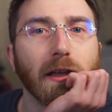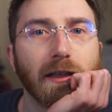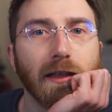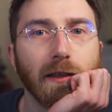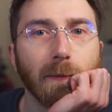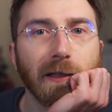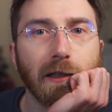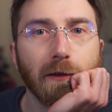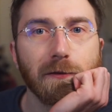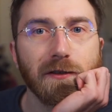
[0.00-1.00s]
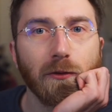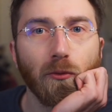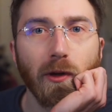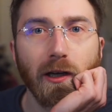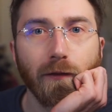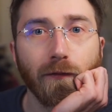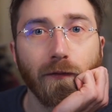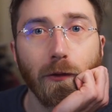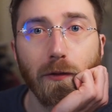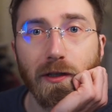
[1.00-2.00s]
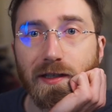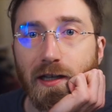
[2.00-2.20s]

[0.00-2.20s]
Again, to be close to where food